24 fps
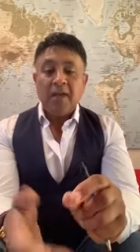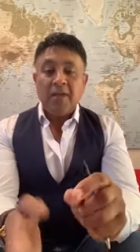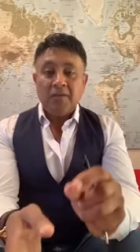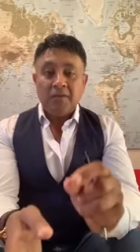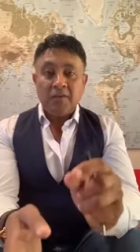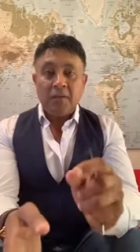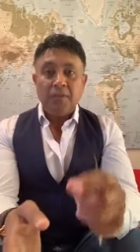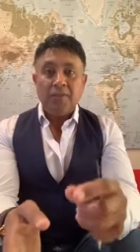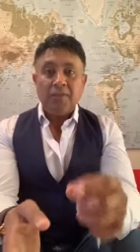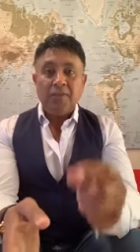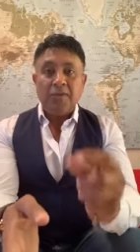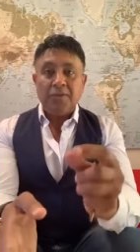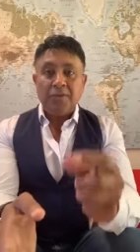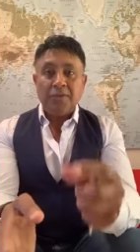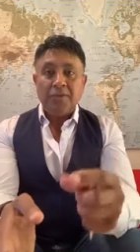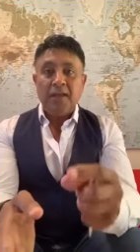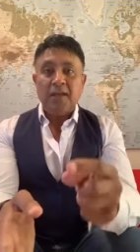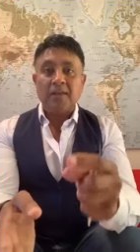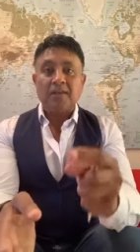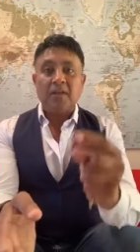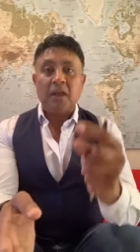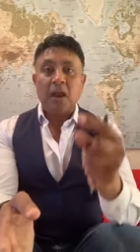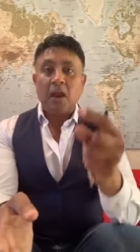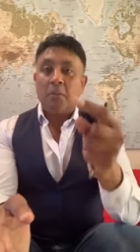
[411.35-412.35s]
Some of the
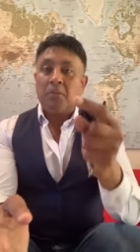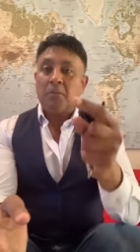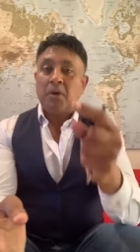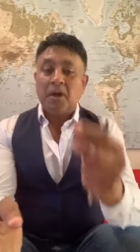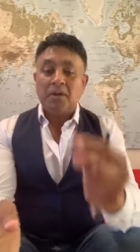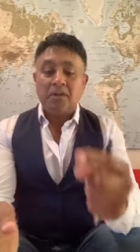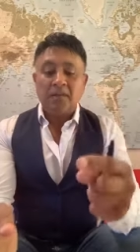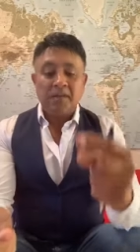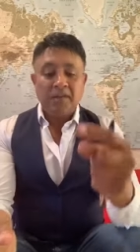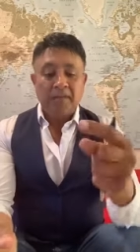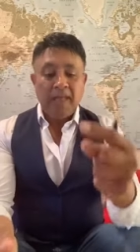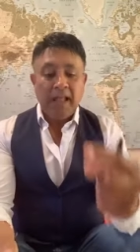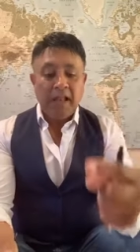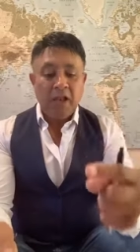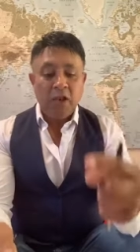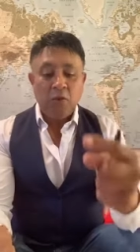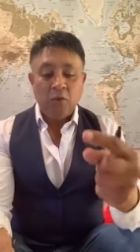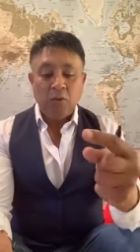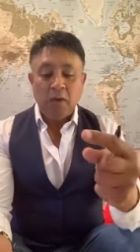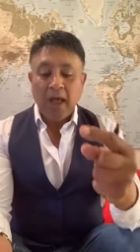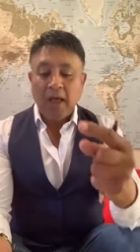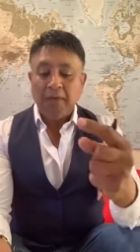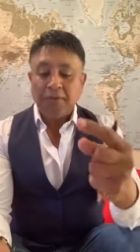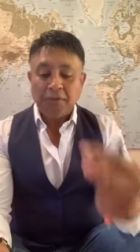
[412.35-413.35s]
things that I'm going to tell
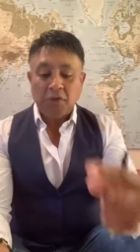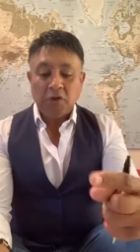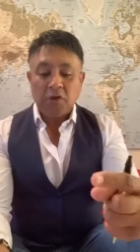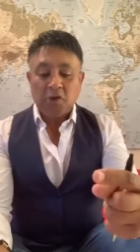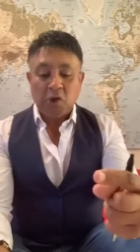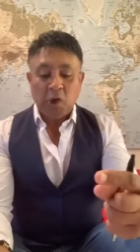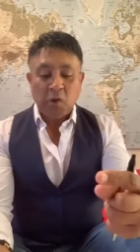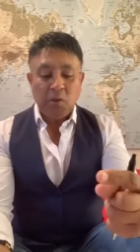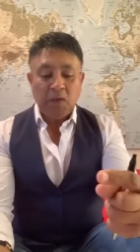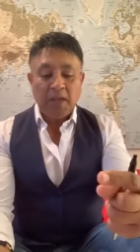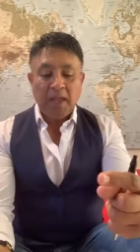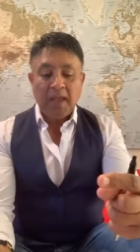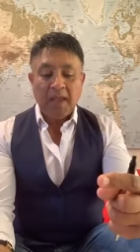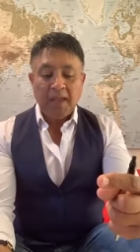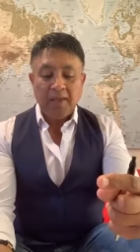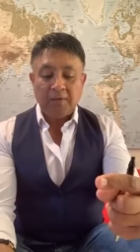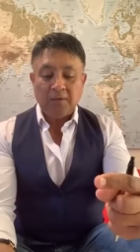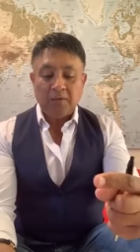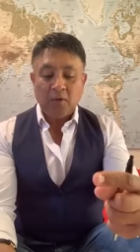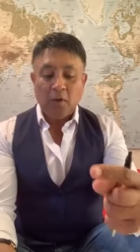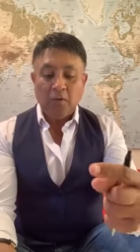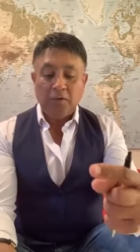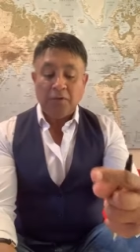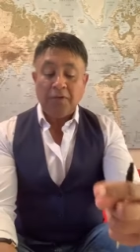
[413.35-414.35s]
you at the
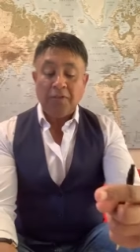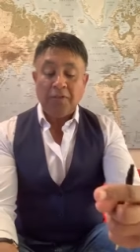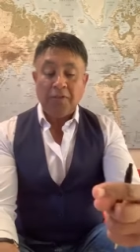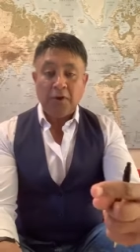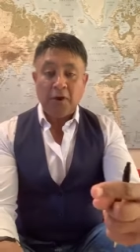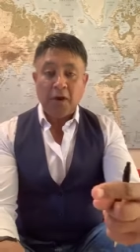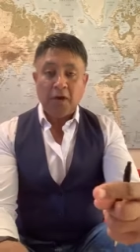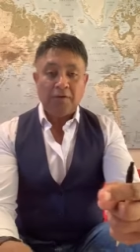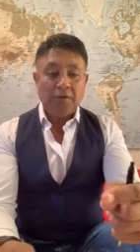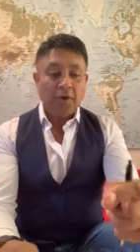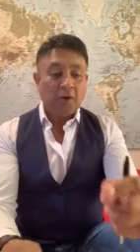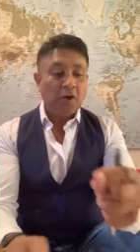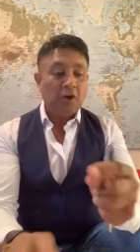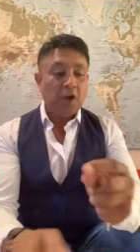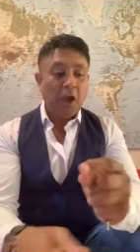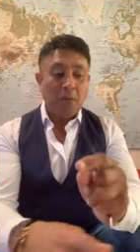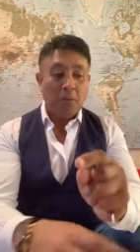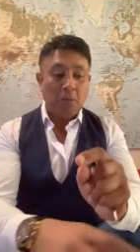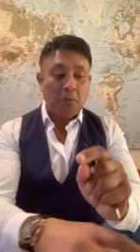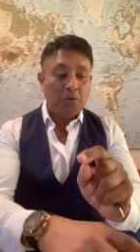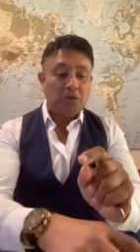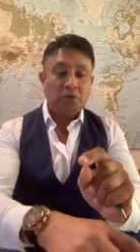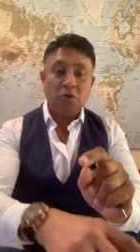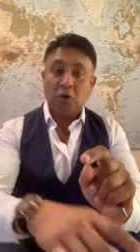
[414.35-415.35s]
showcase on the 3rd of
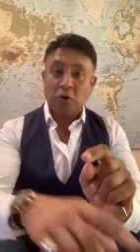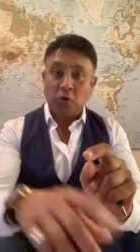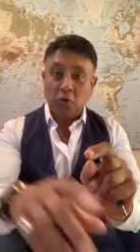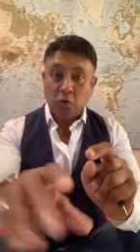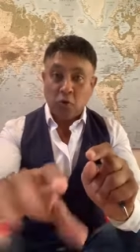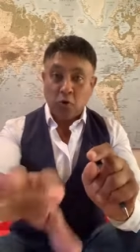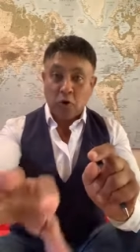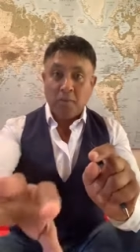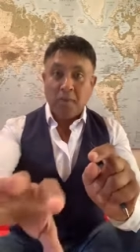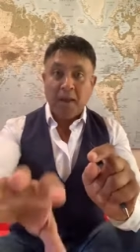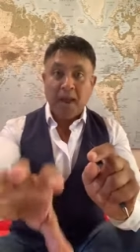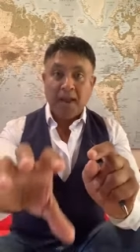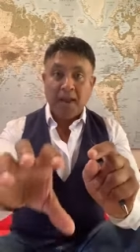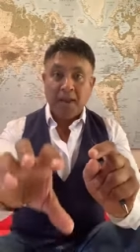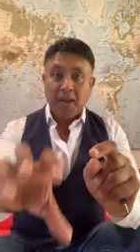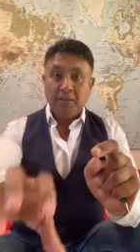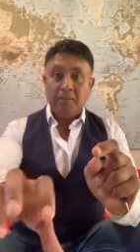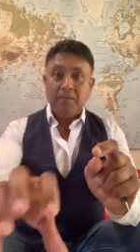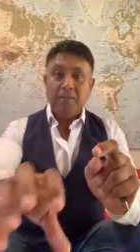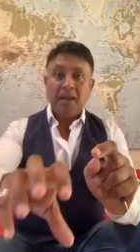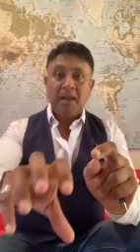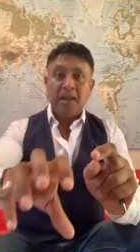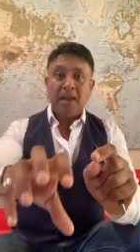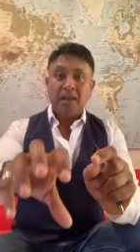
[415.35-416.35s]
October, which I'll talk about in a
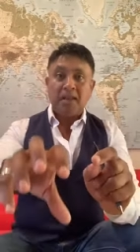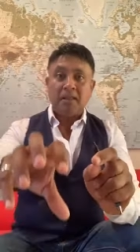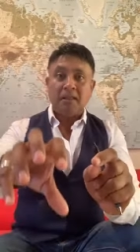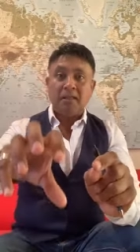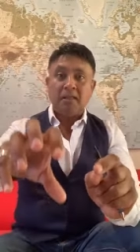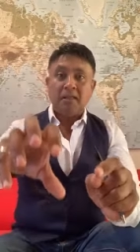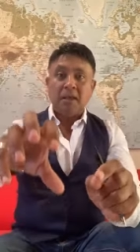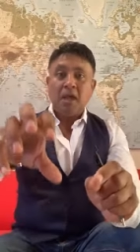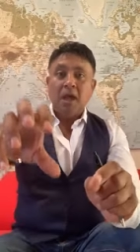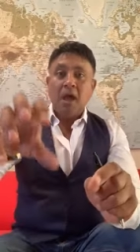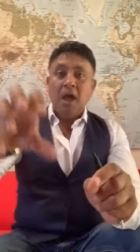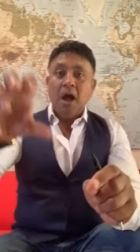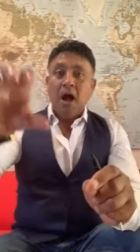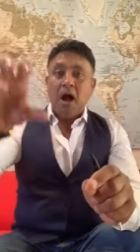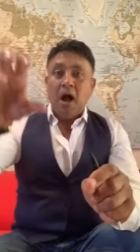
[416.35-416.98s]
minute,